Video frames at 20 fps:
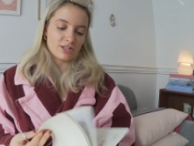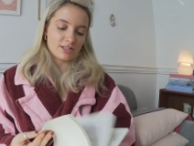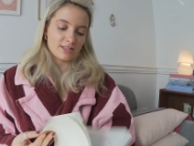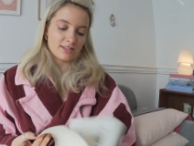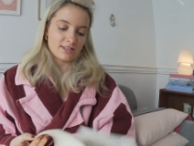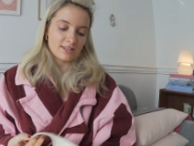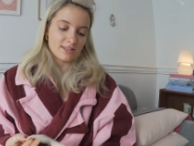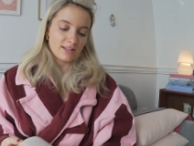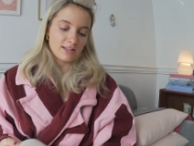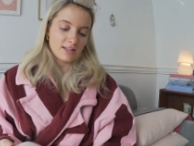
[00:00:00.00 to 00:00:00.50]

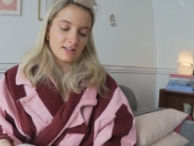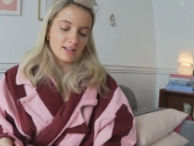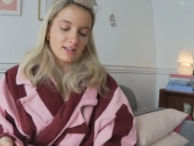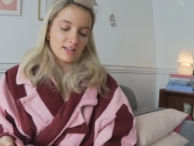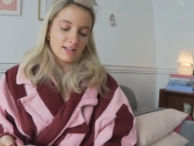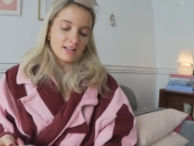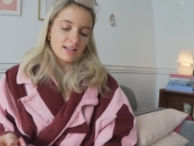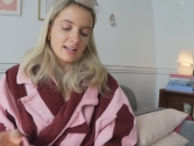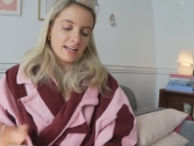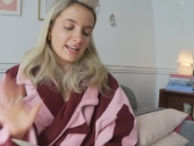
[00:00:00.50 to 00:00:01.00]
just
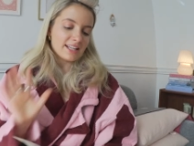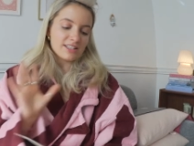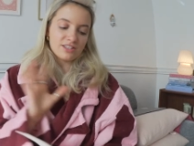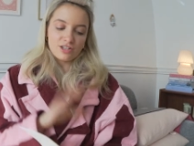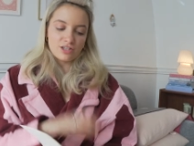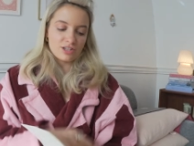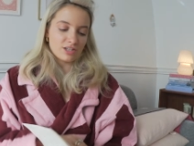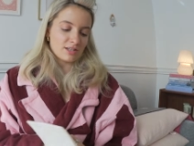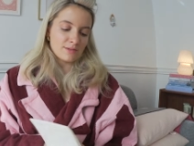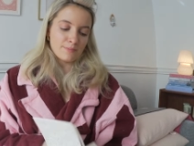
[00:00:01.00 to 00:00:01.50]

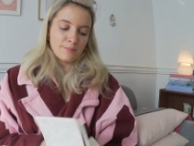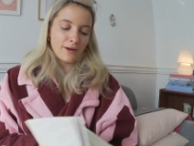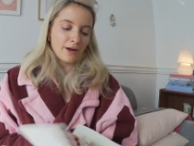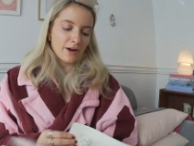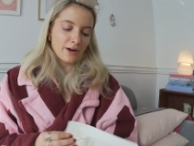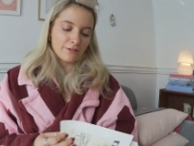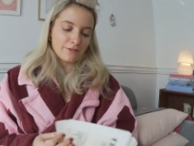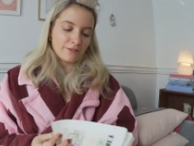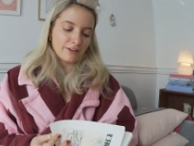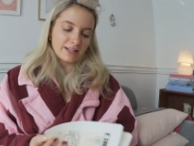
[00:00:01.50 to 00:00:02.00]
it's just
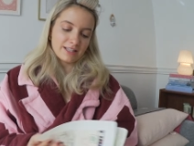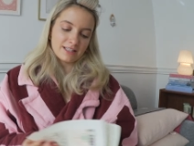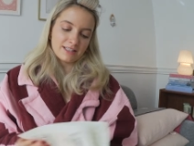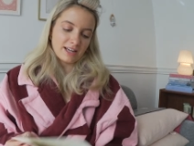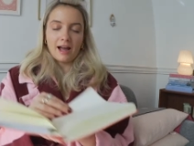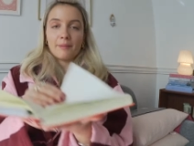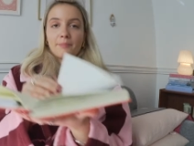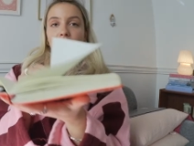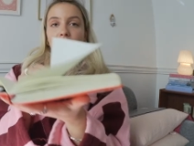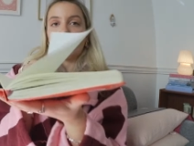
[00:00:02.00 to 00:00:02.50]
perfect.
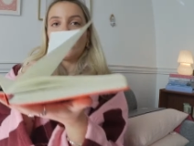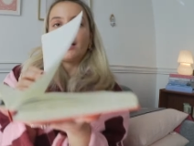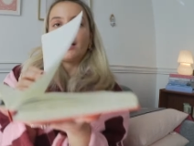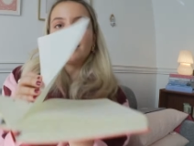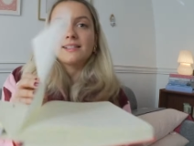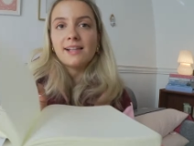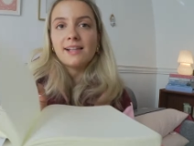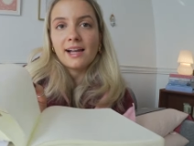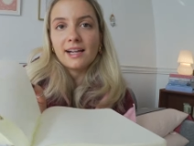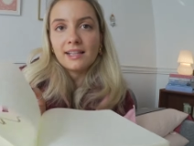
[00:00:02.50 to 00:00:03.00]
I'm not
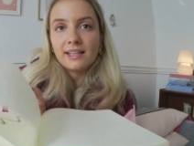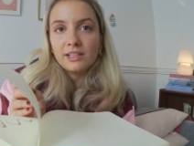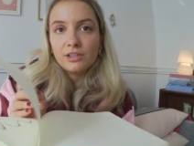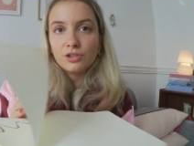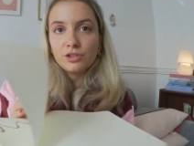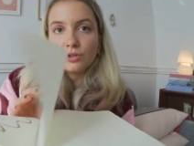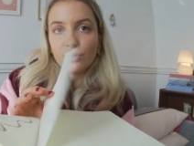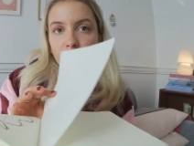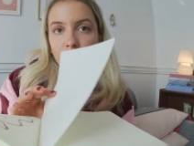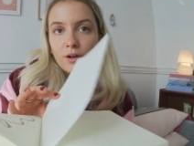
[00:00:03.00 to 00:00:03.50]
exactly
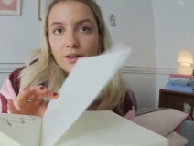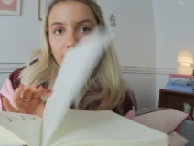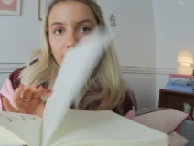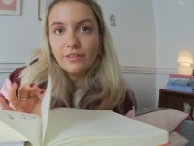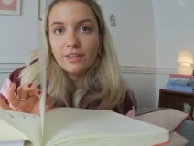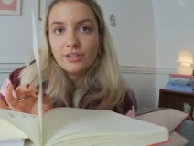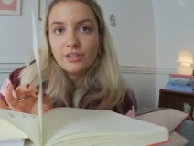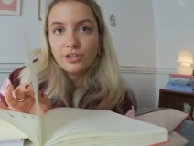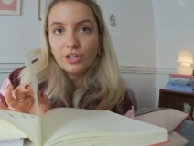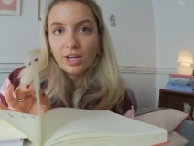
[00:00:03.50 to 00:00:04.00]
sure of
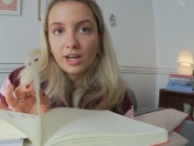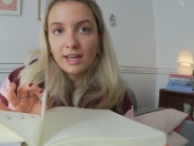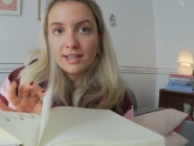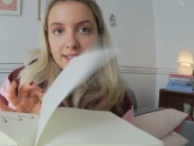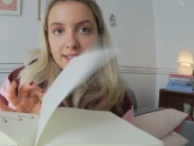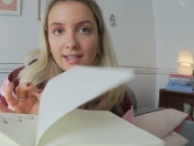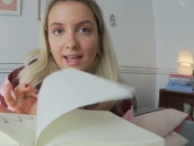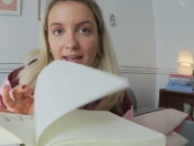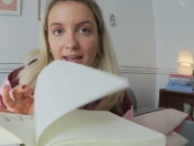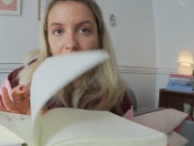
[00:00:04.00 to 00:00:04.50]
the
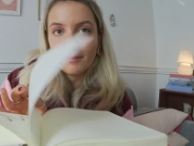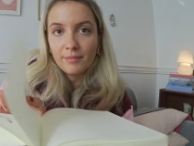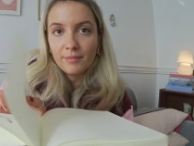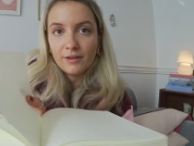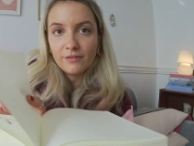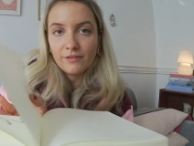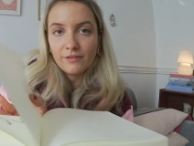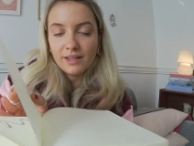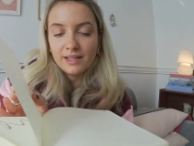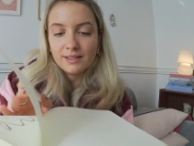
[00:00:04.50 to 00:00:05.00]
GSM
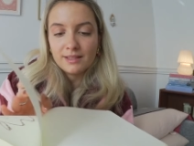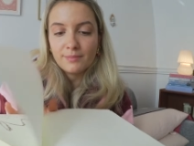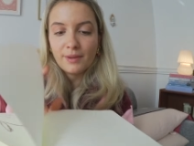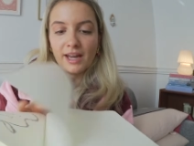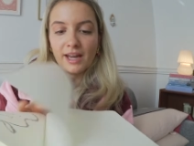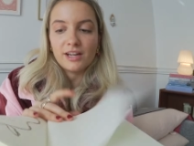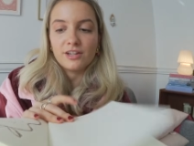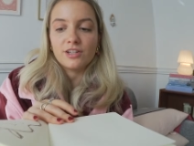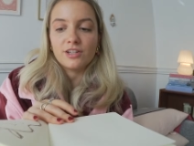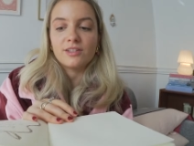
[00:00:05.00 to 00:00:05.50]
of these
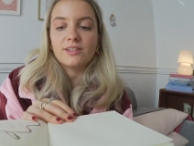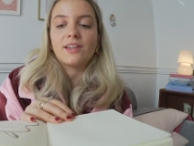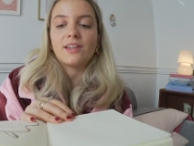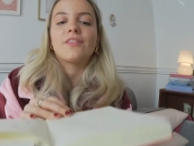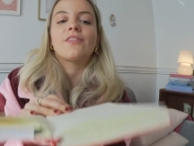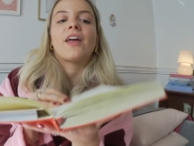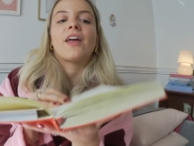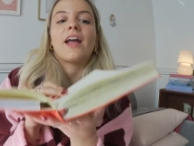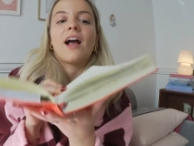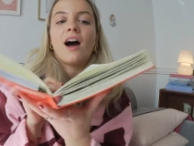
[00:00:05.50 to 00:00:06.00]
pages.
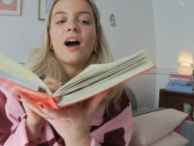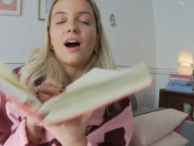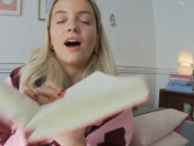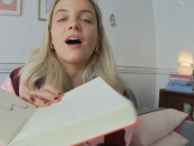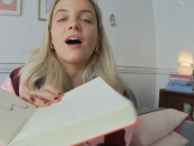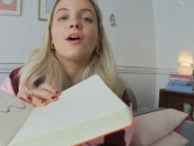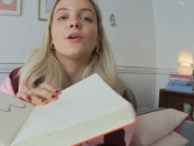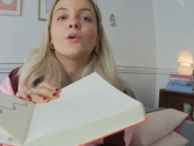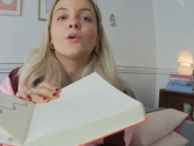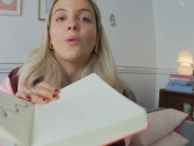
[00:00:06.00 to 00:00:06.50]
They
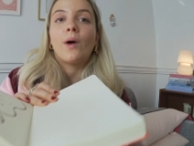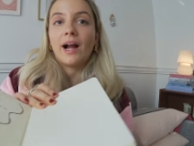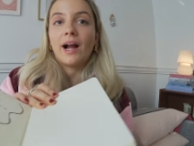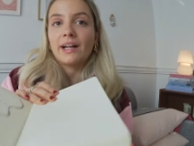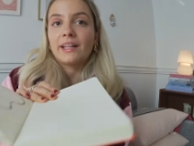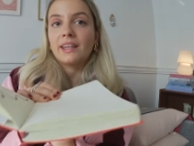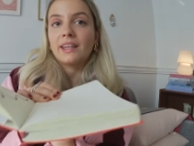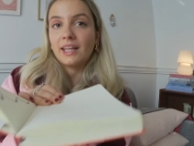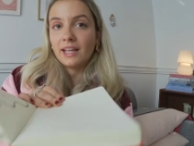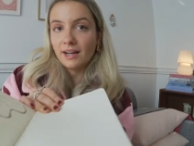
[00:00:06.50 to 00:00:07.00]
are
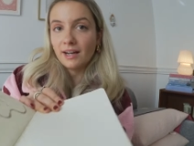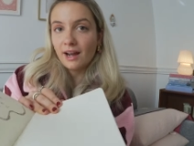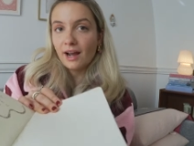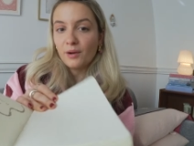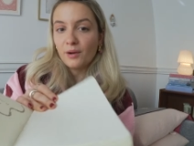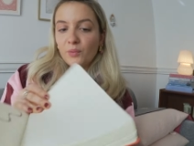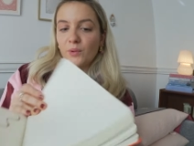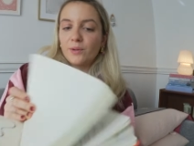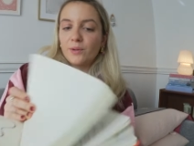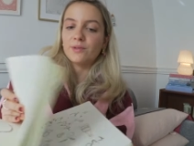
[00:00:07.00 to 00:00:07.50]
quite thin,
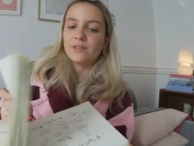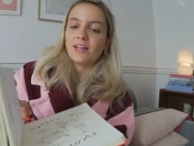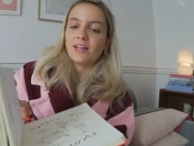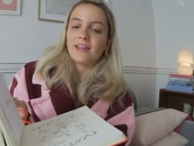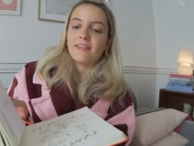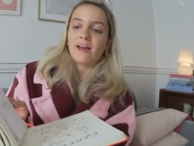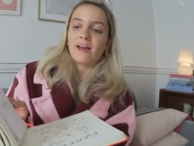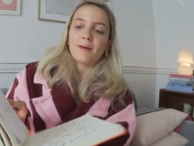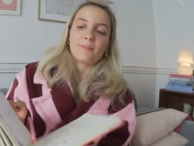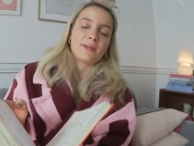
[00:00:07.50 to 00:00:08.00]
I will
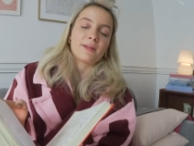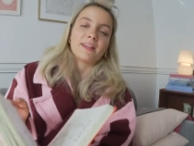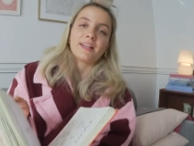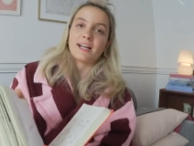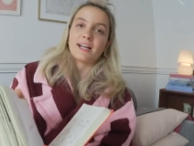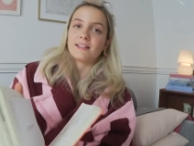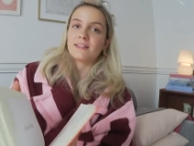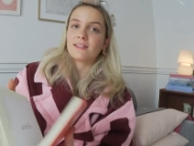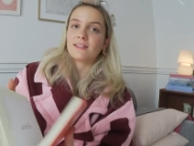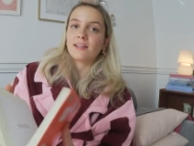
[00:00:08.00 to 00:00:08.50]
say that, but
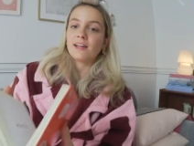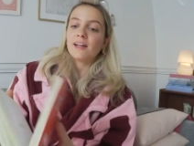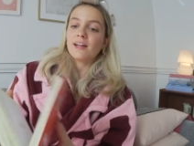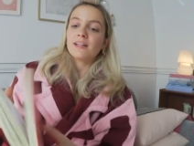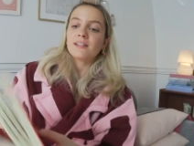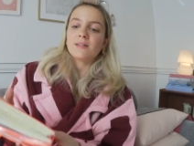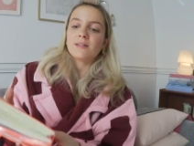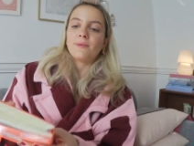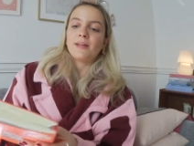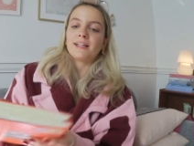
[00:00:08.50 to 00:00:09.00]
that's
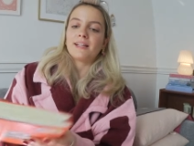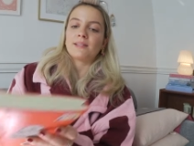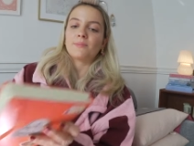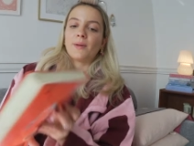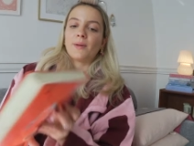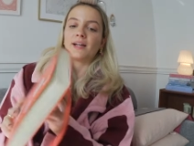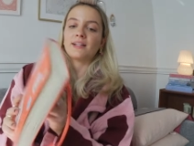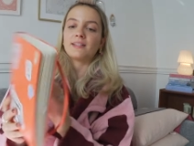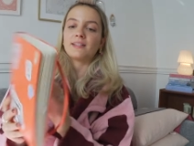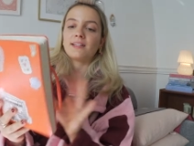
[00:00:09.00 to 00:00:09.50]
to be
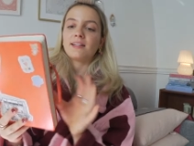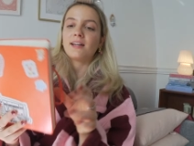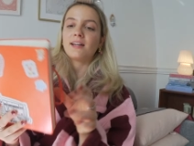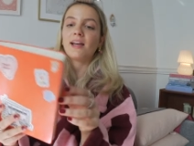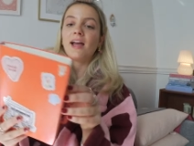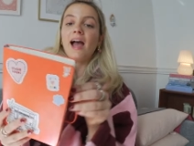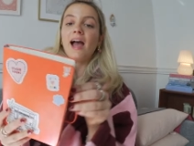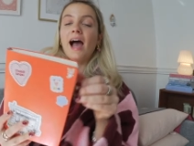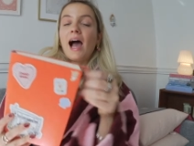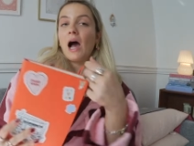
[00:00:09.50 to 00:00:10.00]

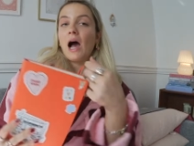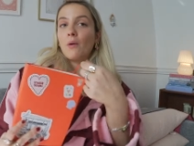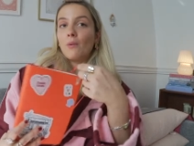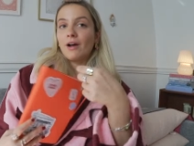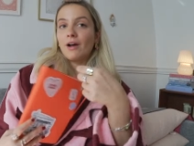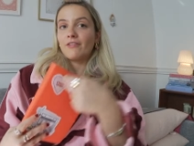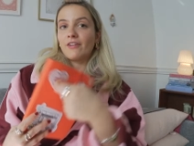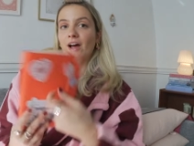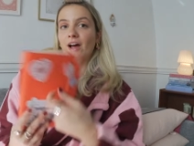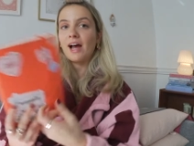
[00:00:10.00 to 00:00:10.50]
expected.
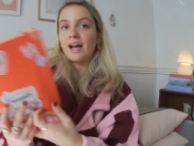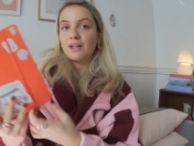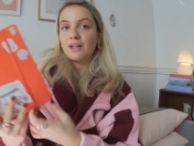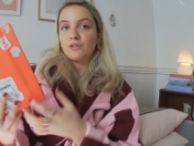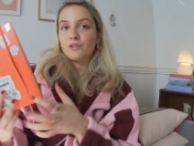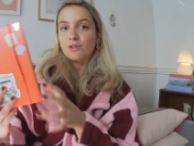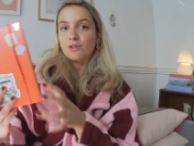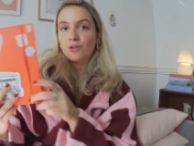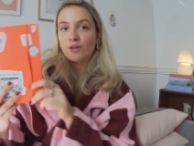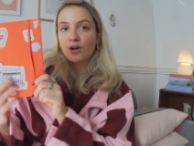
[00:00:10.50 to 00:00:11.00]
However, I
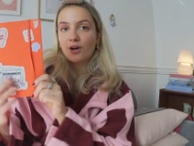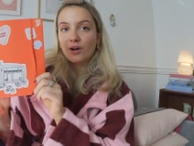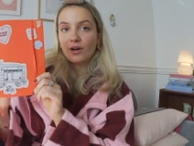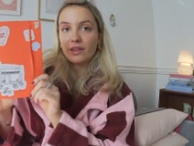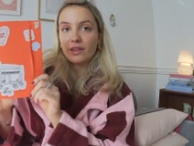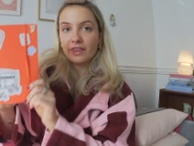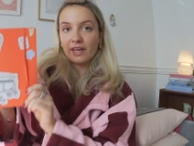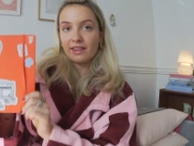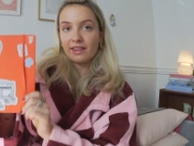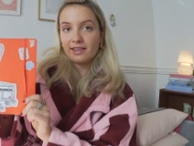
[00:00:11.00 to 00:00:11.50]
do
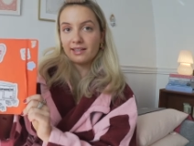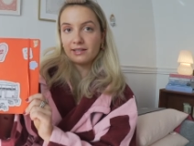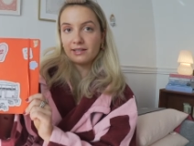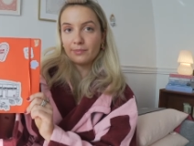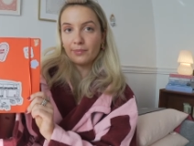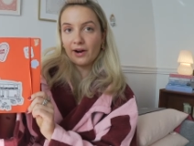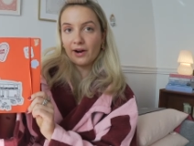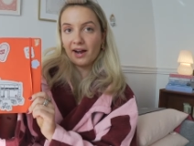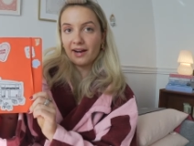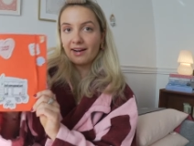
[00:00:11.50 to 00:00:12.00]
know that this
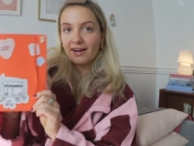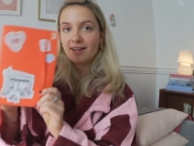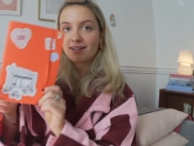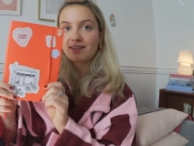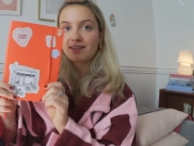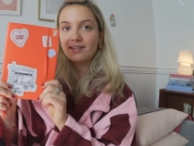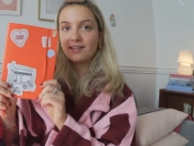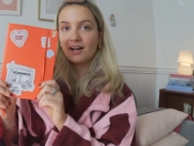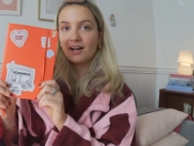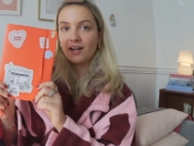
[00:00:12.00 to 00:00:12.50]
brand
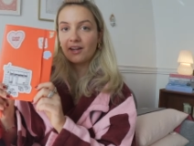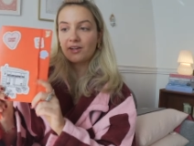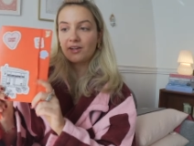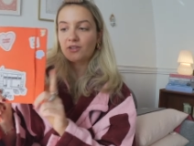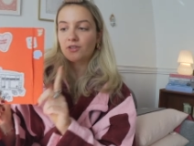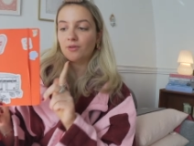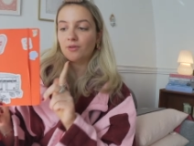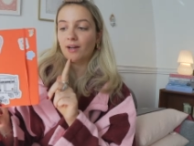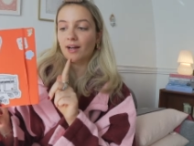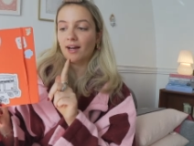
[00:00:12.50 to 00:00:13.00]
has
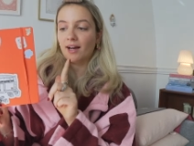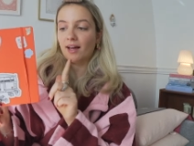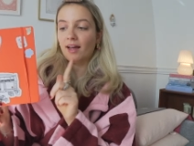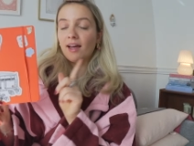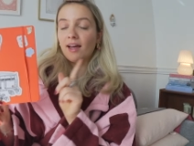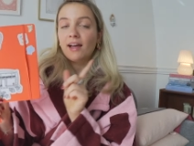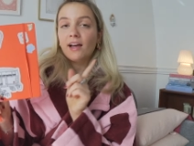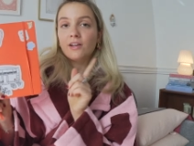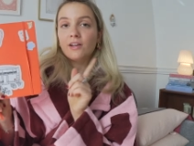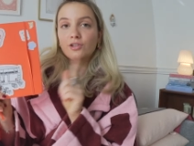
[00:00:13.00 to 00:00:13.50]
started doing
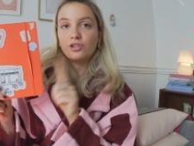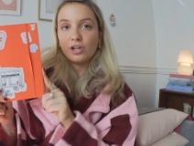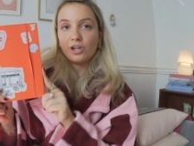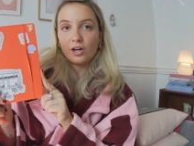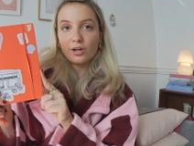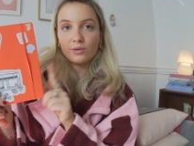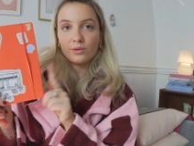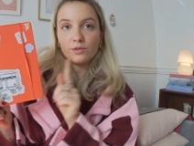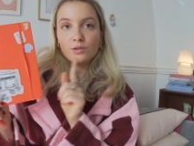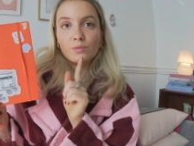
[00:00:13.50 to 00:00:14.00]

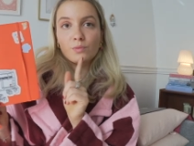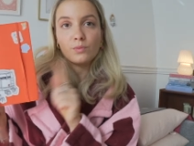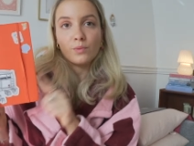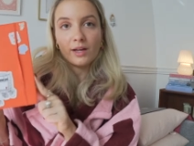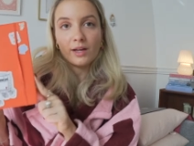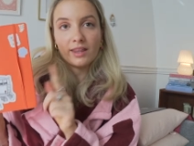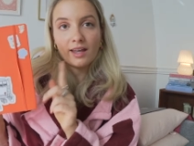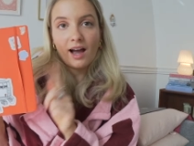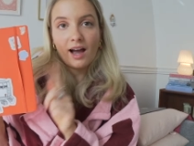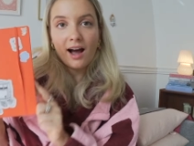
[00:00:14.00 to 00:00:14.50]
journals
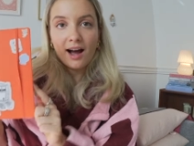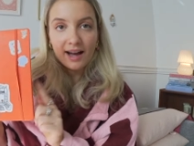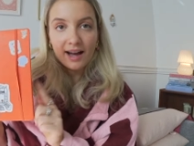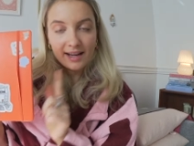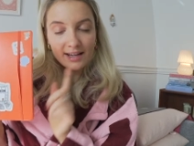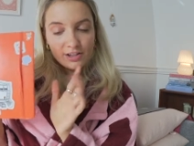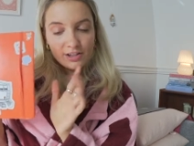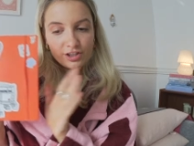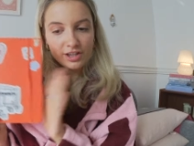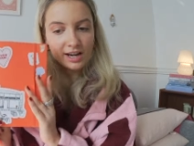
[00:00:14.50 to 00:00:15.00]
with a
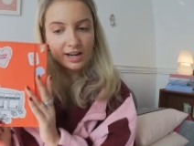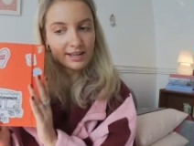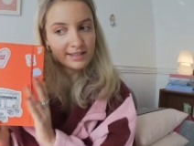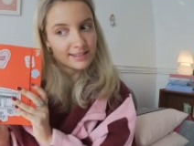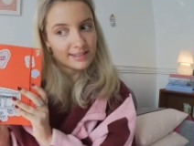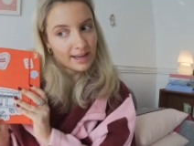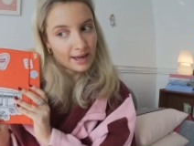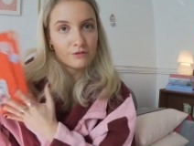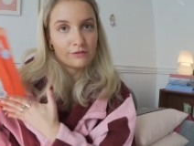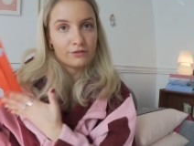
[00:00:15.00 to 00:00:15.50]
higher
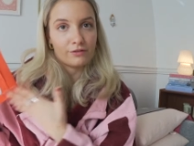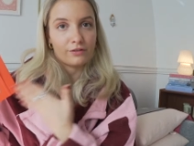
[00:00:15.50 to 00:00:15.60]
GSM